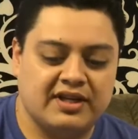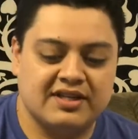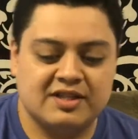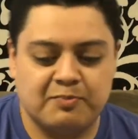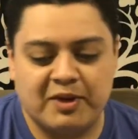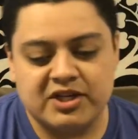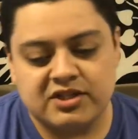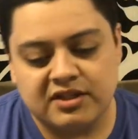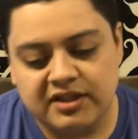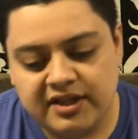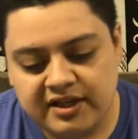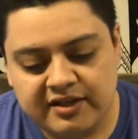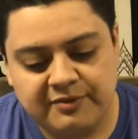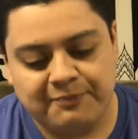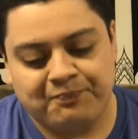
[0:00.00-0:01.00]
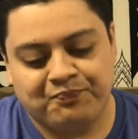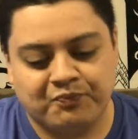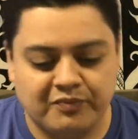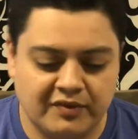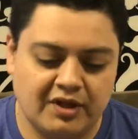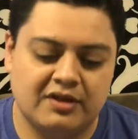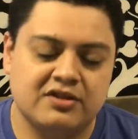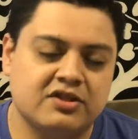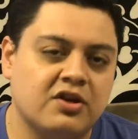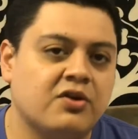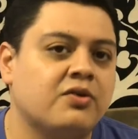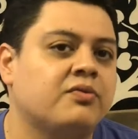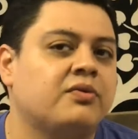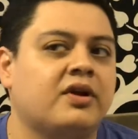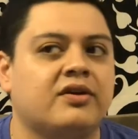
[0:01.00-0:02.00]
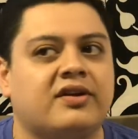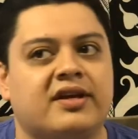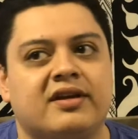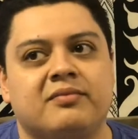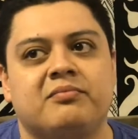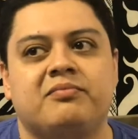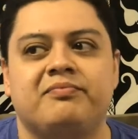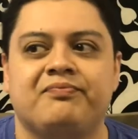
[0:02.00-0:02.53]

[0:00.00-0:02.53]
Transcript: especially, so, okay.